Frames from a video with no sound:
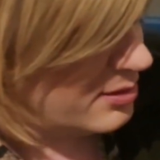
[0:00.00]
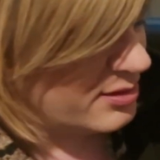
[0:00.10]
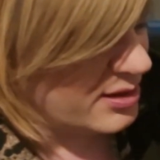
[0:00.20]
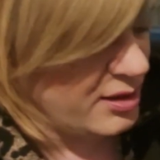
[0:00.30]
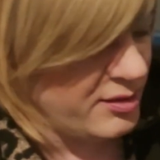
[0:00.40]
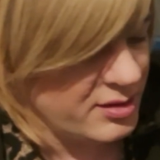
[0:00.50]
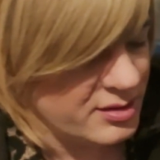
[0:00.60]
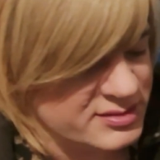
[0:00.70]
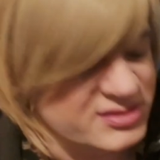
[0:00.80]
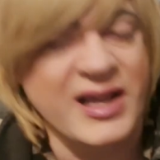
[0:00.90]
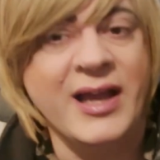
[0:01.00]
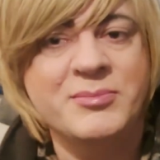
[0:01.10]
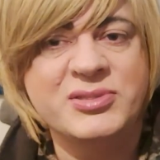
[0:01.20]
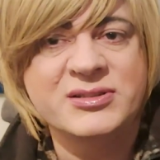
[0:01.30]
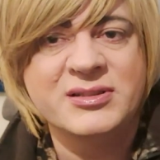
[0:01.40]
the
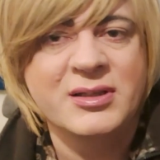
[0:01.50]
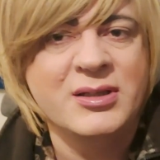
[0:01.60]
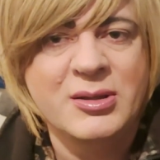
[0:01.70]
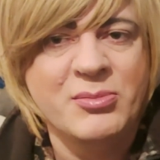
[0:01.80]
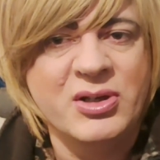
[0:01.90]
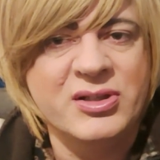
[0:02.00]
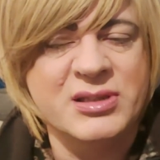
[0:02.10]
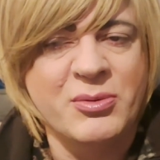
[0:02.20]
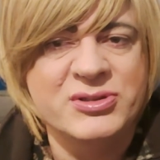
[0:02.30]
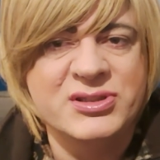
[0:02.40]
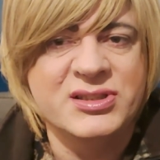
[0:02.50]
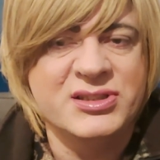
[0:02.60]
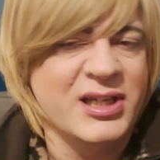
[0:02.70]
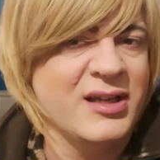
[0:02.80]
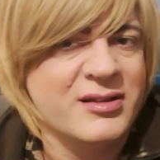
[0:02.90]
steps, because I wanted to
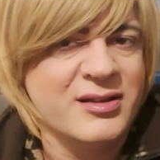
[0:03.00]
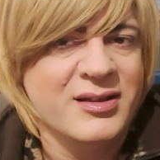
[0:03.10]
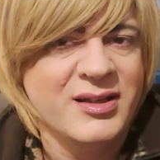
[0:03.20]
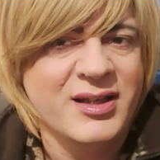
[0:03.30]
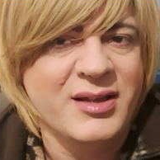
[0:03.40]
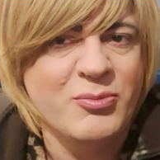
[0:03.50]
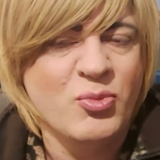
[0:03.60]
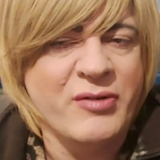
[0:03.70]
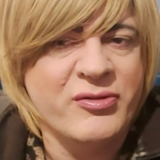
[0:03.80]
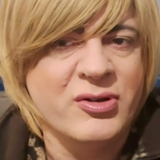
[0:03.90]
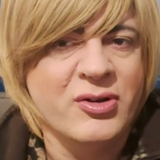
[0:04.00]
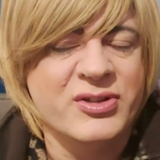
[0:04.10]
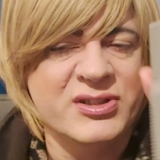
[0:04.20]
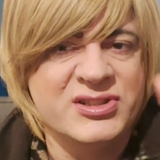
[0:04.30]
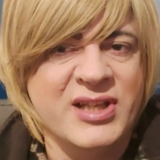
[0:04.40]
check whether or not
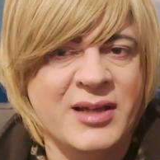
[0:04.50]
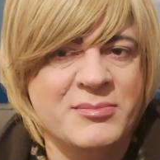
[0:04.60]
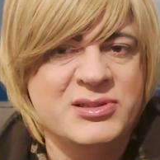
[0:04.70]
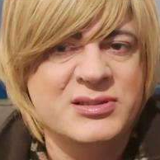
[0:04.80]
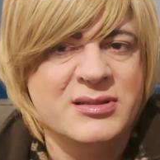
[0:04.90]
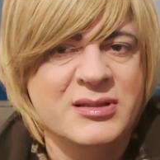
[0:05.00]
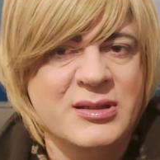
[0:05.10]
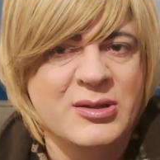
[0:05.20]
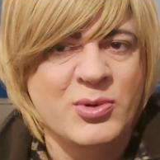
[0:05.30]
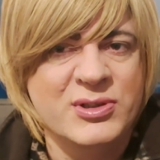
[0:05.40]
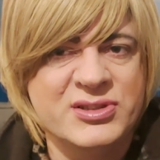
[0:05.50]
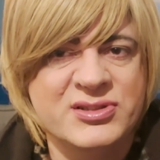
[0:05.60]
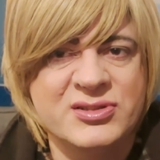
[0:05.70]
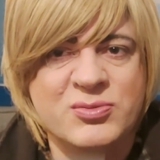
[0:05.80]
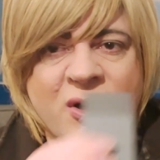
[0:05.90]
the steps were
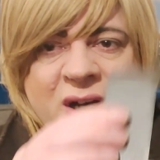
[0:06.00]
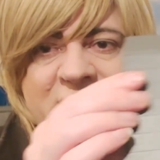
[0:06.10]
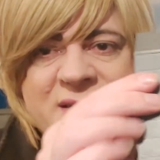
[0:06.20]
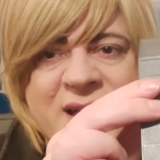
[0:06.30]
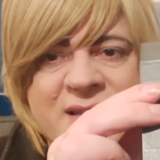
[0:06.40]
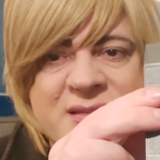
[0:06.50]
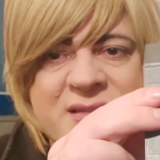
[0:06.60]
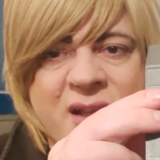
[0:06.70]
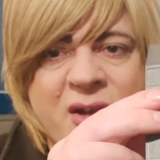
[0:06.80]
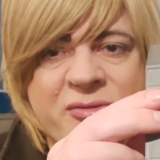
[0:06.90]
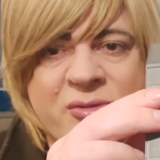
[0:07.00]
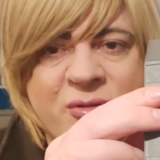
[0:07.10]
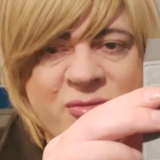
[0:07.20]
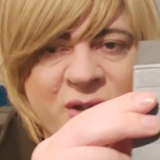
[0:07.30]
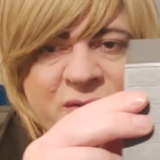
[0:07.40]
just as wide as the overall
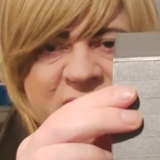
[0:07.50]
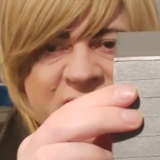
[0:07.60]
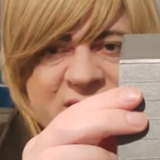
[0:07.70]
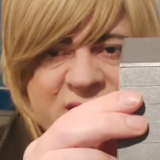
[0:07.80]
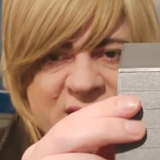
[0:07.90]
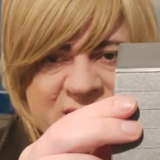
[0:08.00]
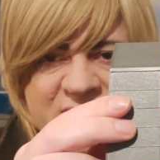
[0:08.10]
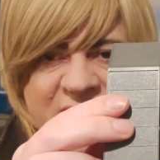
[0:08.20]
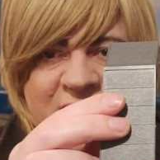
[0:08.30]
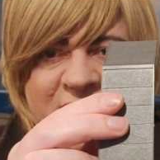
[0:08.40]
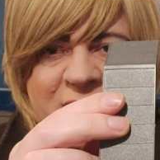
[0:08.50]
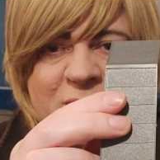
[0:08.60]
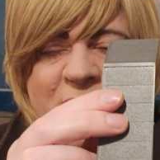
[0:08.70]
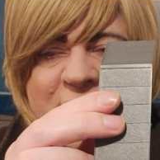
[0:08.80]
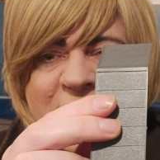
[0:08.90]
roof, and as you can see quite